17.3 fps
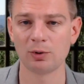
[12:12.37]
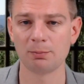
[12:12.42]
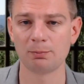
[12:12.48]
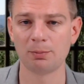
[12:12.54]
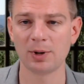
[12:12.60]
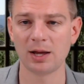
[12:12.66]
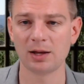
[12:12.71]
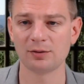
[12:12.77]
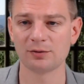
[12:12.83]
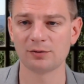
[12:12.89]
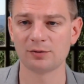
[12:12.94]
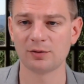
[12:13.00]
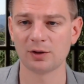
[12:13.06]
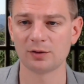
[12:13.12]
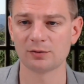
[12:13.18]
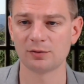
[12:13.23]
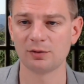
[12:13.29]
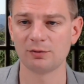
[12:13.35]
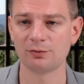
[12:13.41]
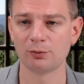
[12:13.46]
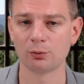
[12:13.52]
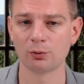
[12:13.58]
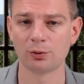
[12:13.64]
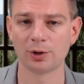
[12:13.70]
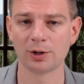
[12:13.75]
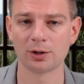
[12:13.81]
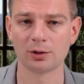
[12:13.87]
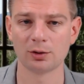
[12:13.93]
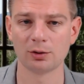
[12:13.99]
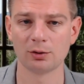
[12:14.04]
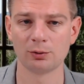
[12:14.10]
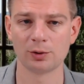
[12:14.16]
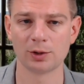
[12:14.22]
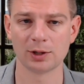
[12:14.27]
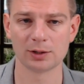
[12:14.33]
we base 64
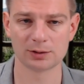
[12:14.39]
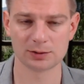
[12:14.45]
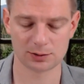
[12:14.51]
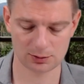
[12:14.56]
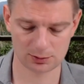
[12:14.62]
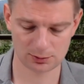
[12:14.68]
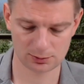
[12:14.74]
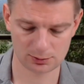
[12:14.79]
encode it.